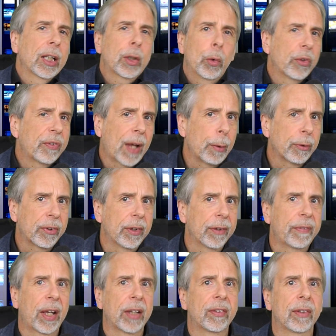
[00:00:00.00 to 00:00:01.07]
And of course, that was
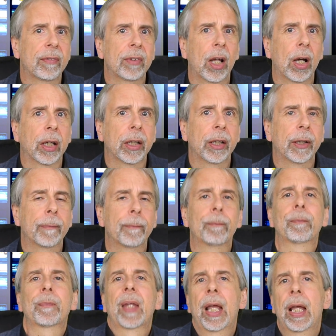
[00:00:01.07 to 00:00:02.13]
an effective line.
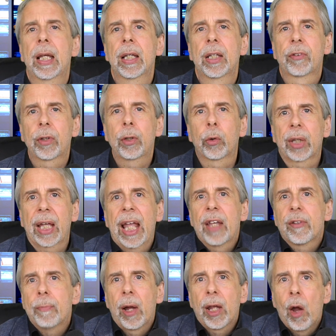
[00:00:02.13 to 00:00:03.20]
So look,
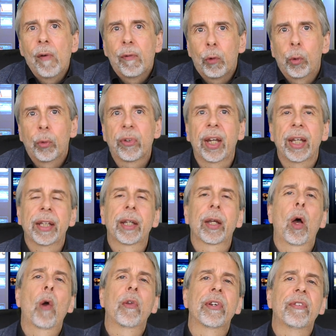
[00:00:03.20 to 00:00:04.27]
here's my overall
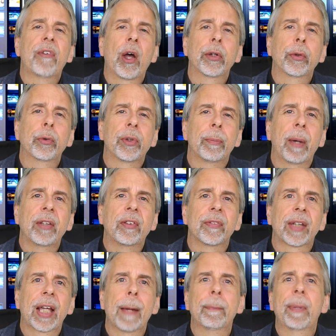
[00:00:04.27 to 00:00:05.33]
take on the final debate
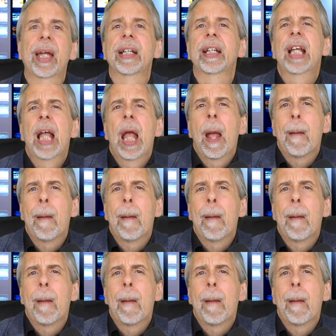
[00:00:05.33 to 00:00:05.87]
of the campaign.